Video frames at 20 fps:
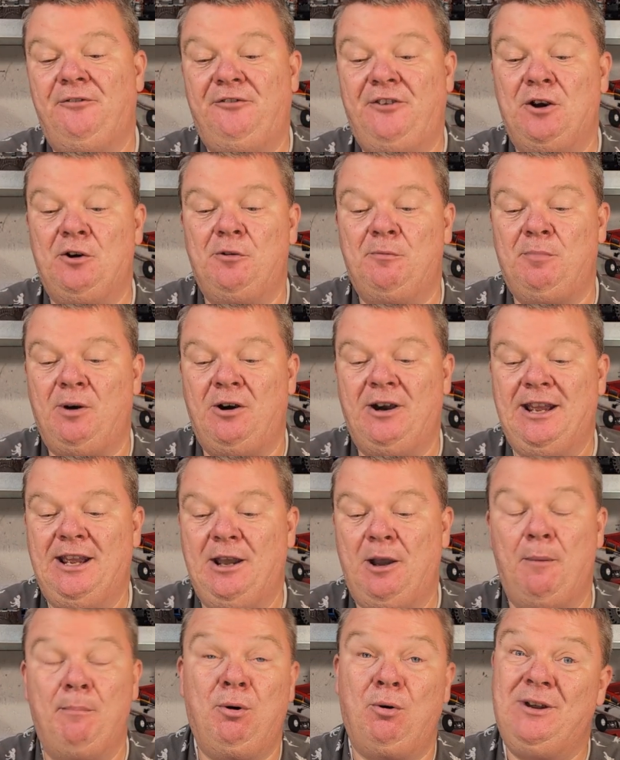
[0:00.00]
felt
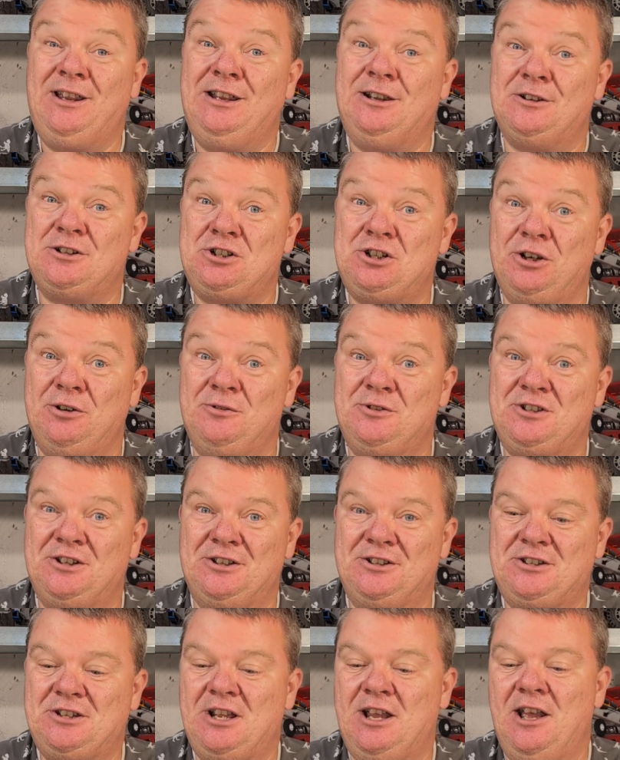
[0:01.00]
by Boinga
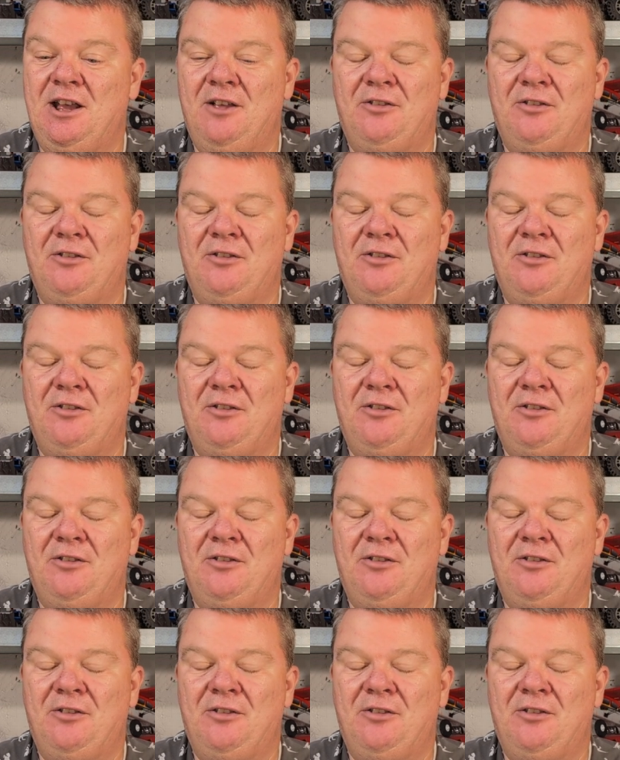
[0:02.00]
shooters